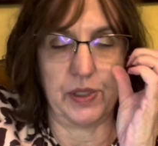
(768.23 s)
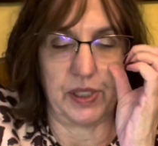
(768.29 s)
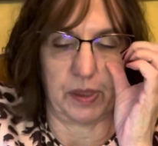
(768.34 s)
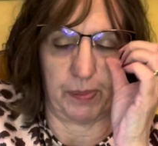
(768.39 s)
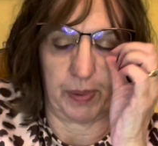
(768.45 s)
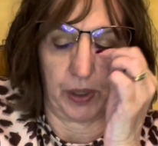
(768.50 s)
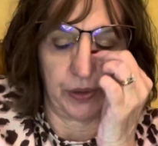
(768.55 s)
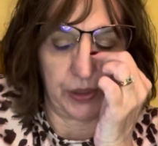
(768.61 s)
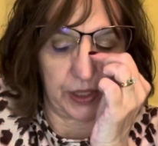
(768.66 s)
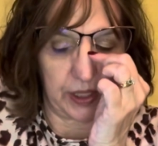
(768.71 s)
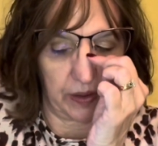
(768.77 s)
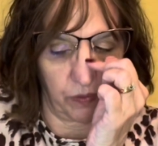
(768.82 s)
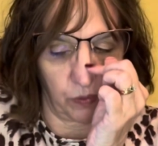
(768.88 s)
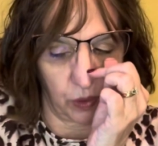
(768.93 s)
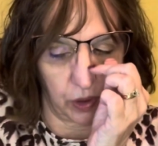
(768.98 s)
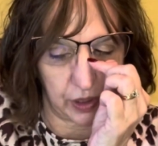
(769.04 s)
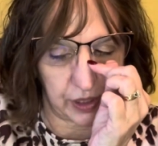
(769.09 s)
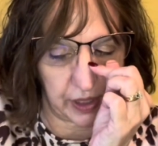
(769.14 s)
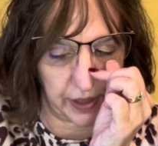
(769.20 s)
supposed to have
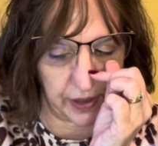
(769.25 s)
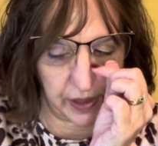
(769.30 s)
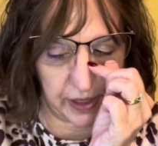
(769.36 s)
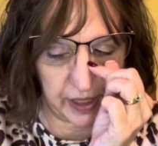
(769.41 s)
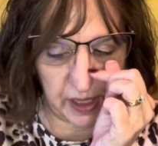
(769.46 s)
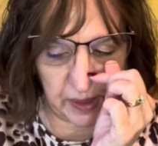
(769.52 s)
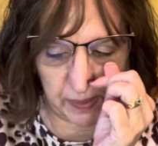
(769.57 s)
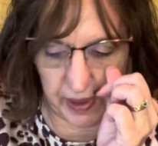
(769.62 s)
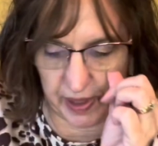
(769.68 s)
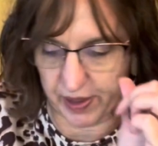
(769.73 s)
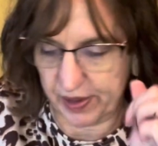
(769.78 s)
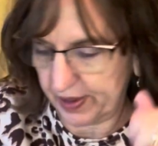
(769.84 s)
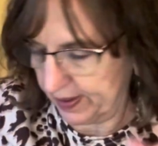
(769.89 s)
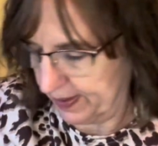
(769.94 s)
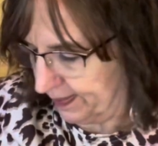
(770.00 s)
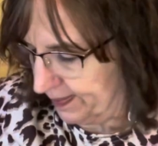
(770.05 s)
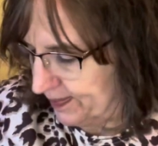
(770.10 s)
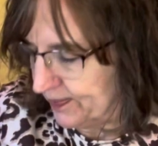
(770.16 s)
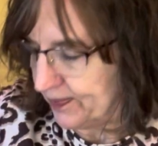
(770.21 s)
worked on this month
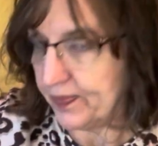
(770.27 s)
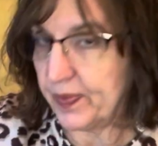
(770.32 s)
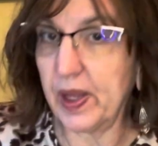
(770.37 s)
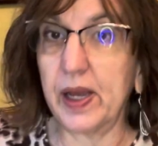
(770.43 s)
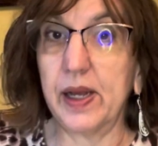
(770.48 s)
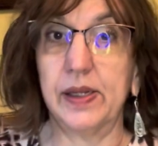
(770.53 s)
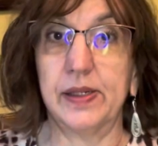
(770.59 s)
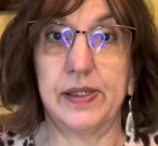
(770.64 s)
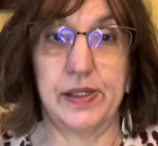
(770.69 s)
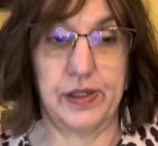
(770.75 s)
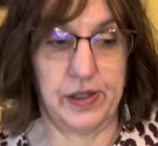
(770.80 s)
and did